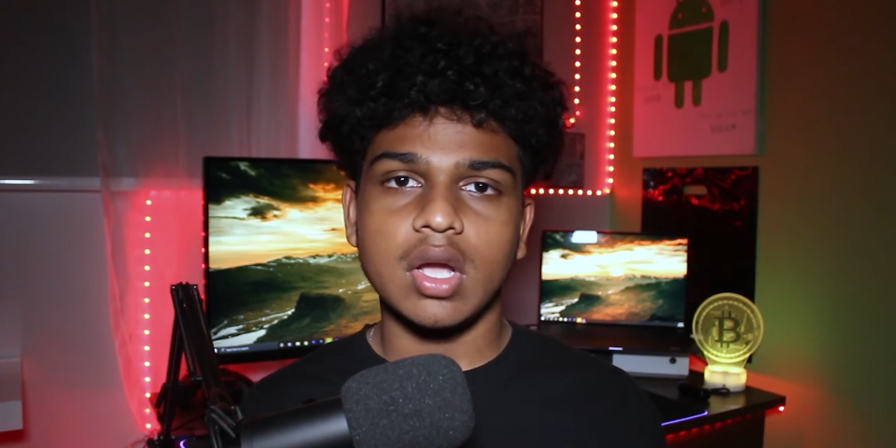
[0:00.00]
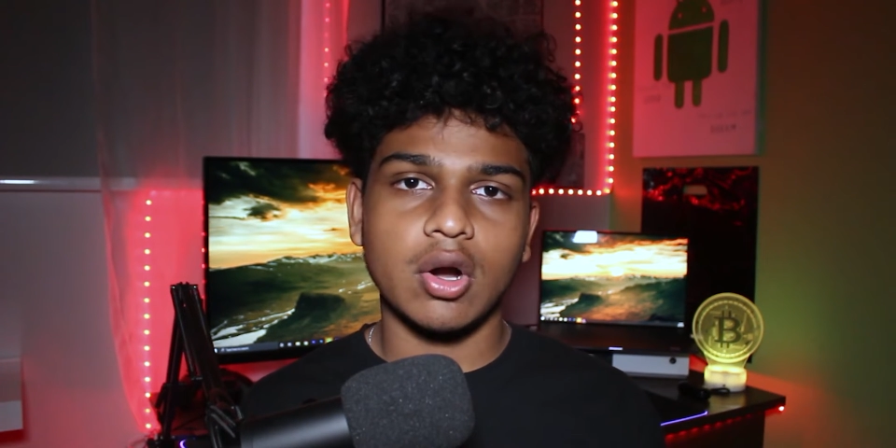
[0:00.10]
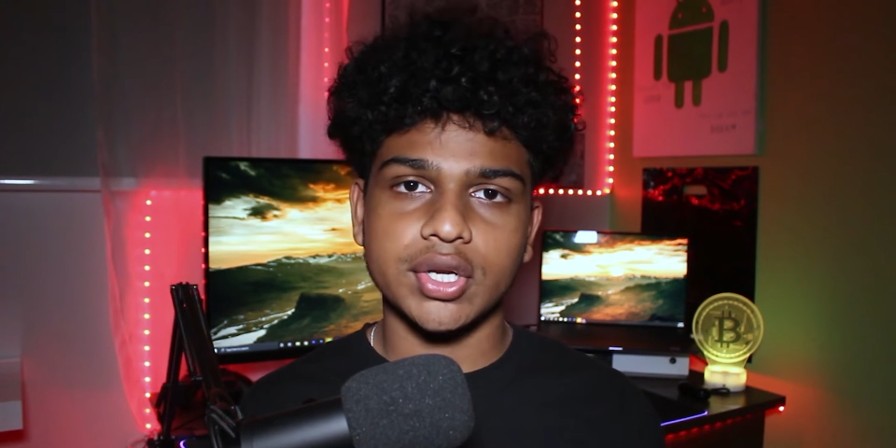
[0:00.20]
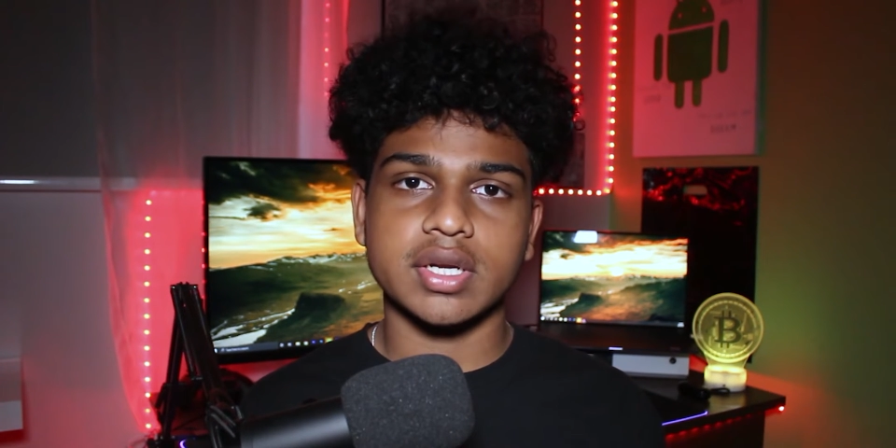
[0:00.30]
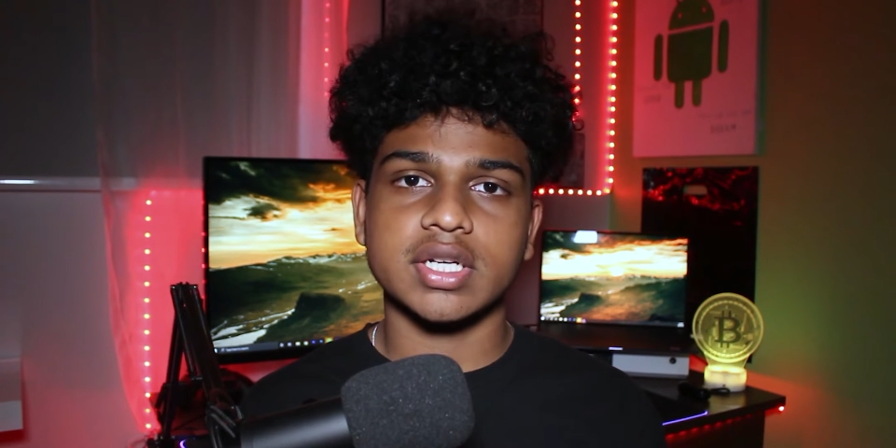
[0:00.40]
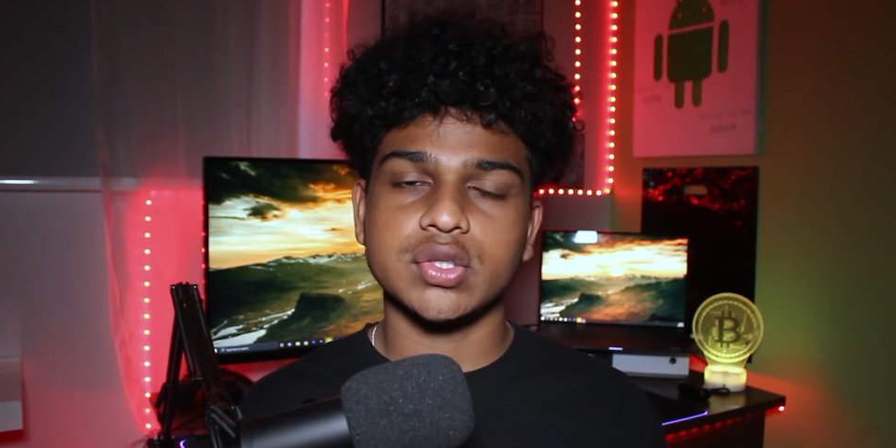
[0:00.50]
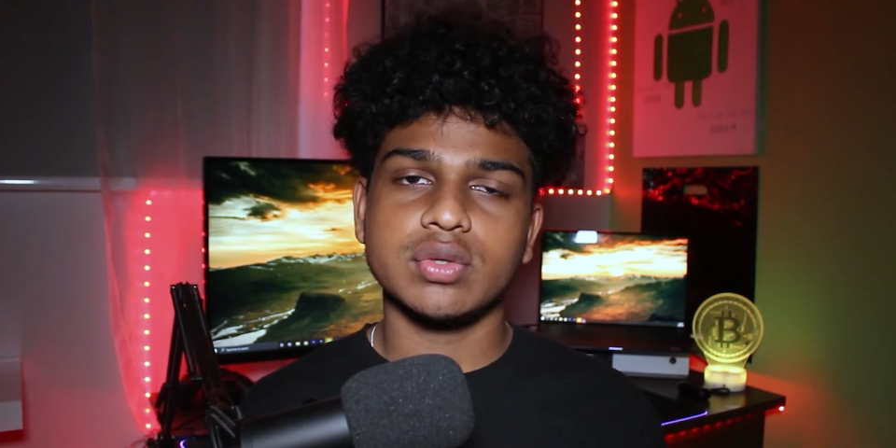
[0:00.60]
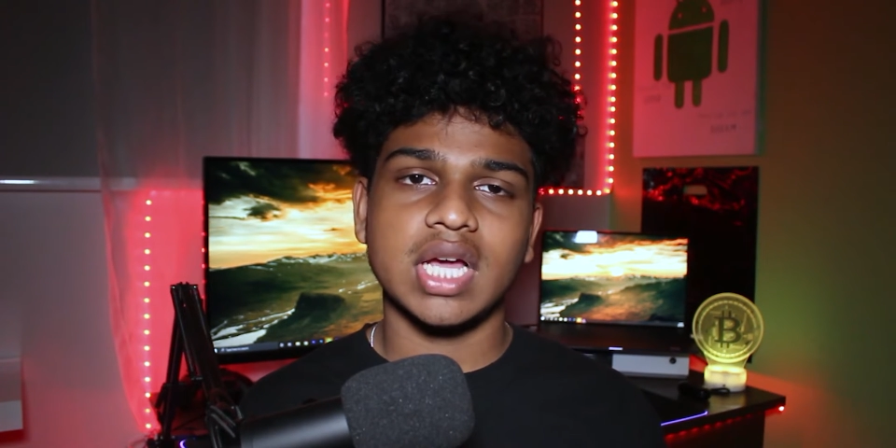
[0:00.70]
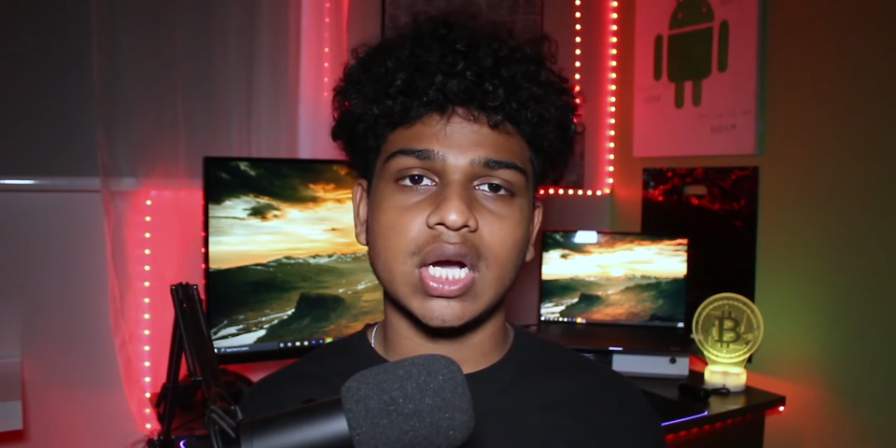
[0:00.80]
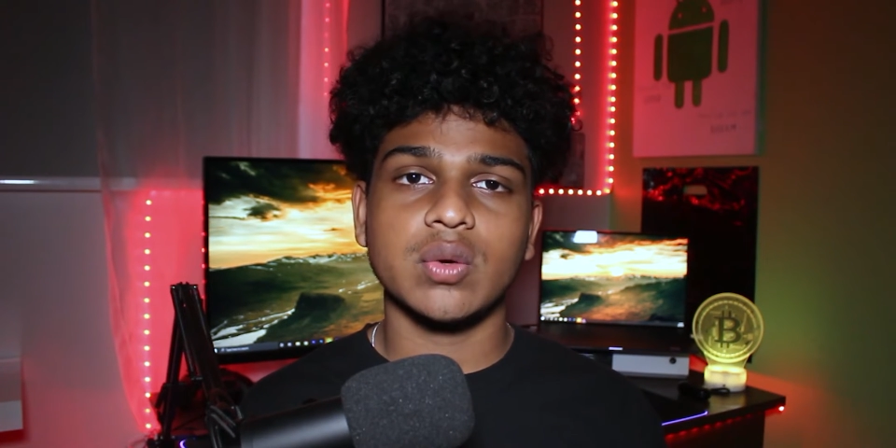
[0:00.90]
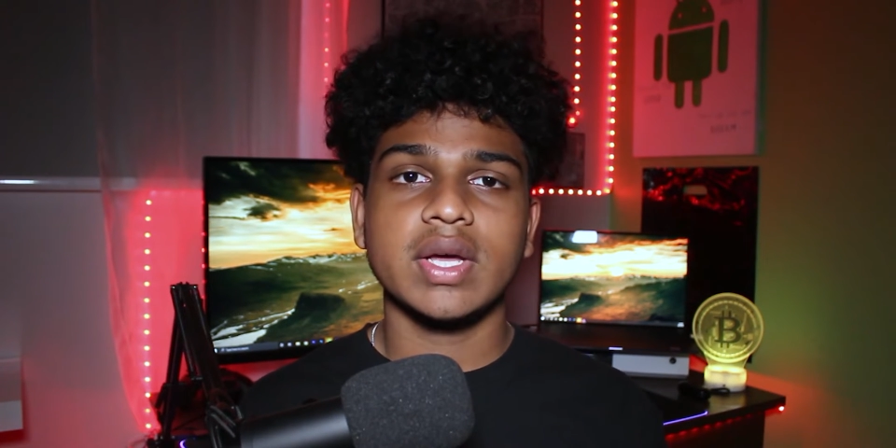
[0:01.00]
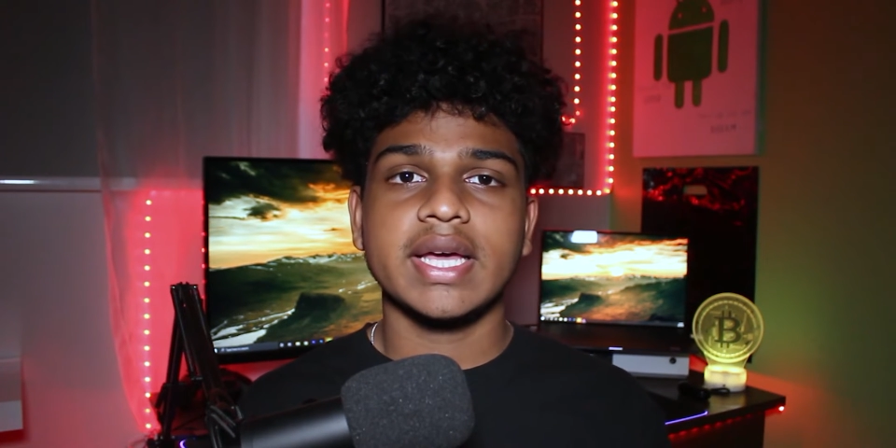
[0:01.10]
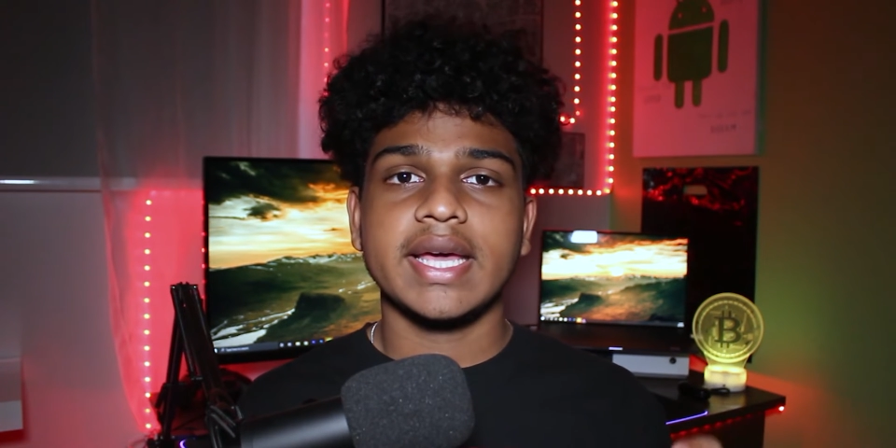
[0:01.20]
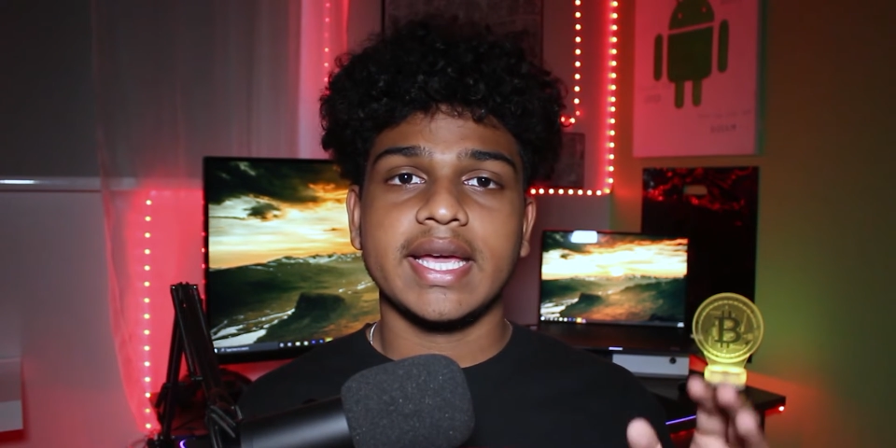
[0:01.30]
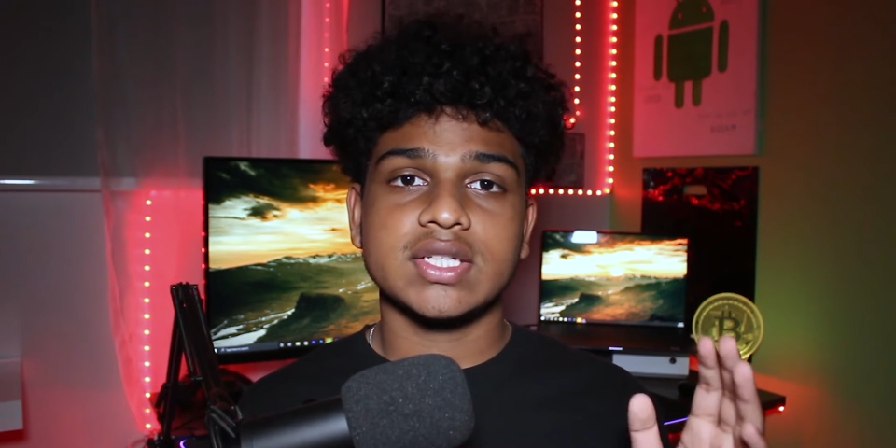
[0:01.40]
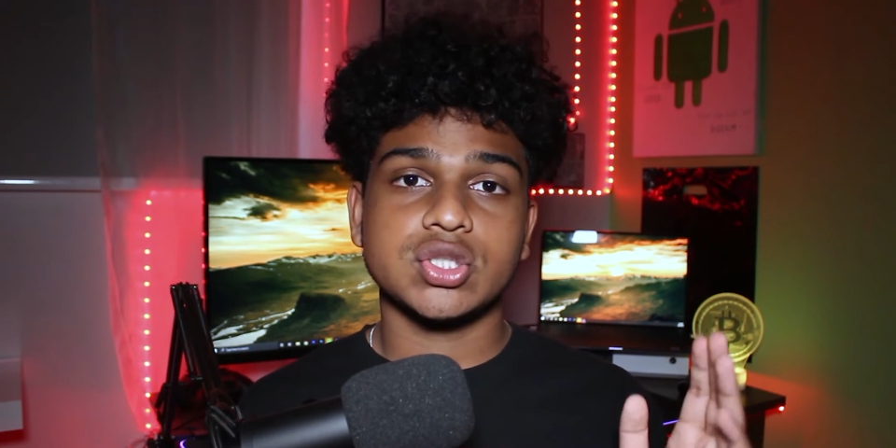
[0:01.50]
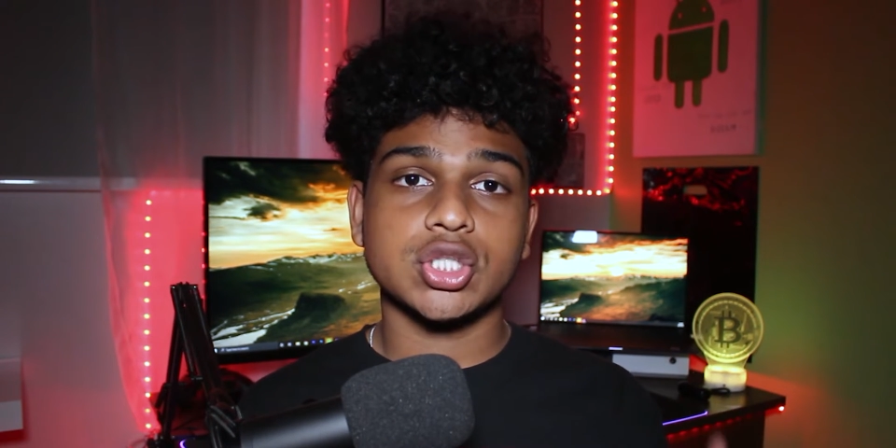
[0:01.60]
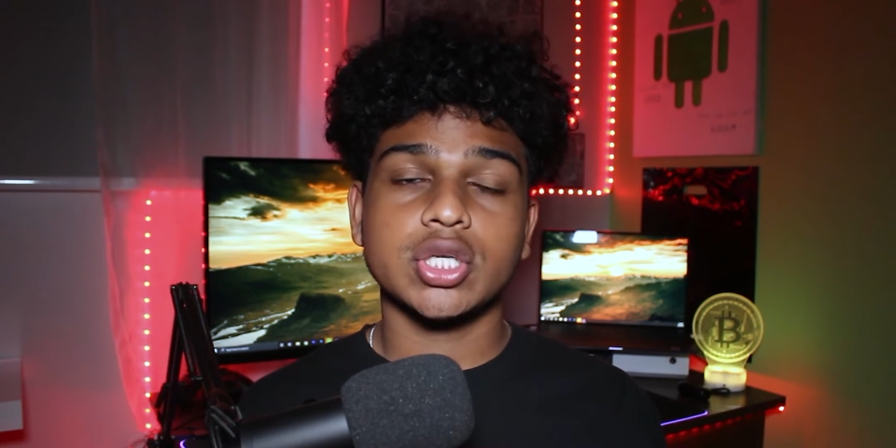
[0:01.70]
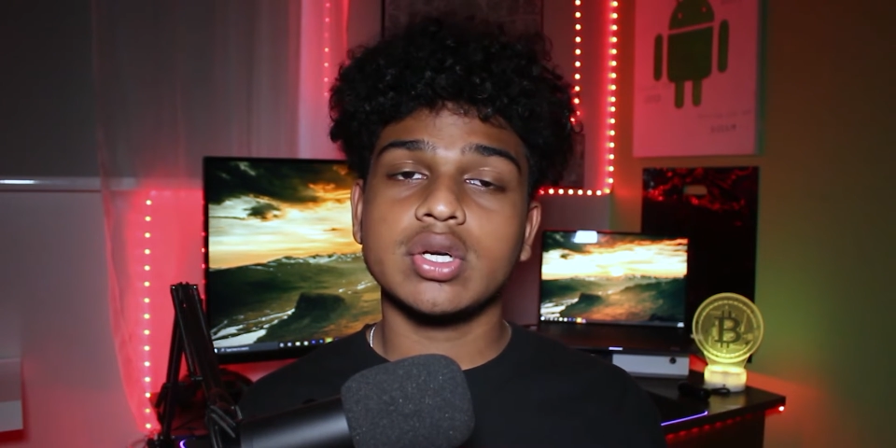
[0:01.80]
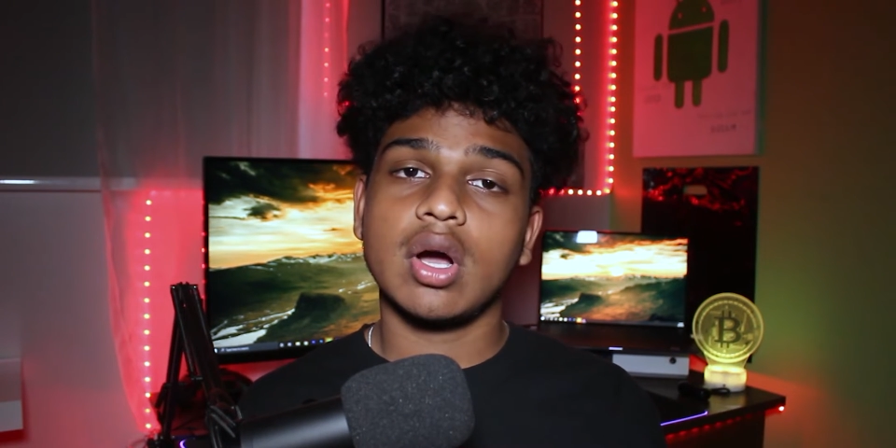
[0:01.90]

All you're going to do now is turn